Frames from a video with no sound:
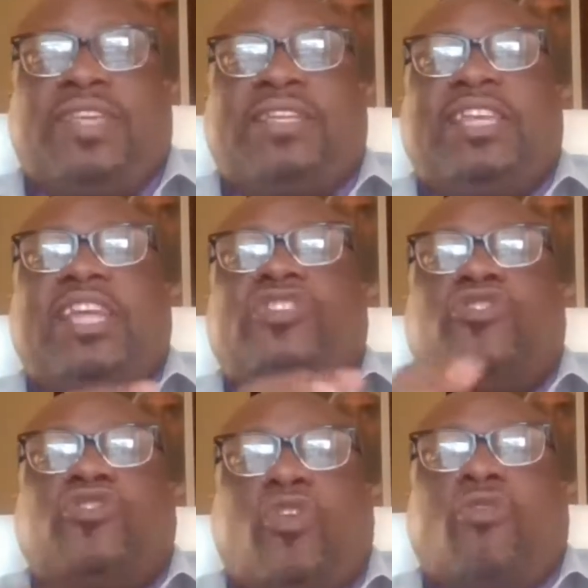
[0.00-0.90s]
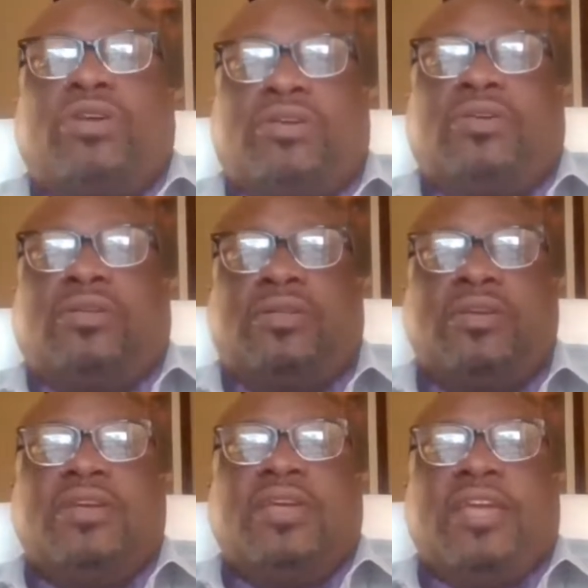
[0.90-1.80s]
of these
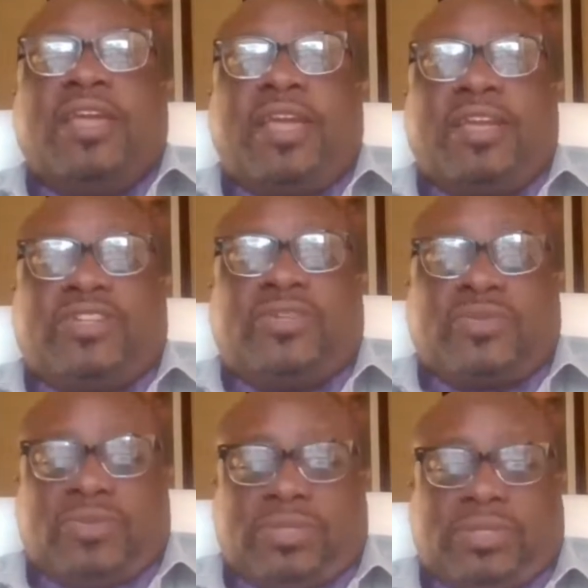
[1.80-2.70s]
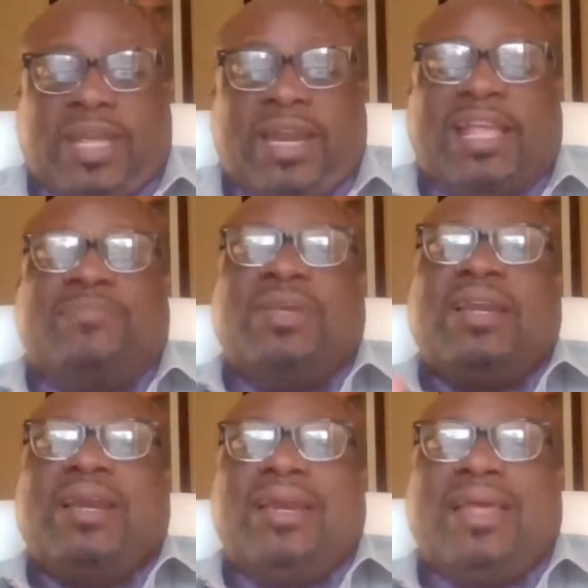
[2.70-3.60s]
historical issues that have
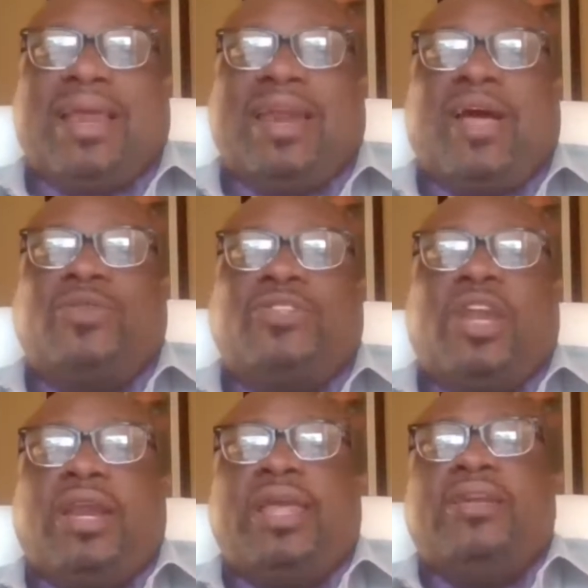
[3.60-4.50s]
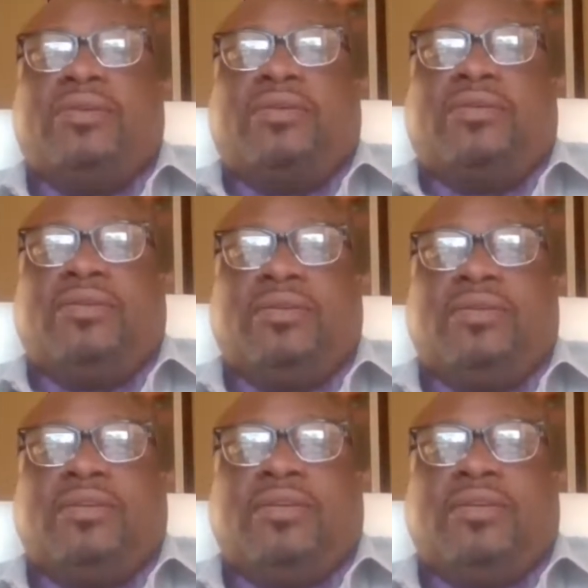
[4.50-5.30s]
been allowed to linger,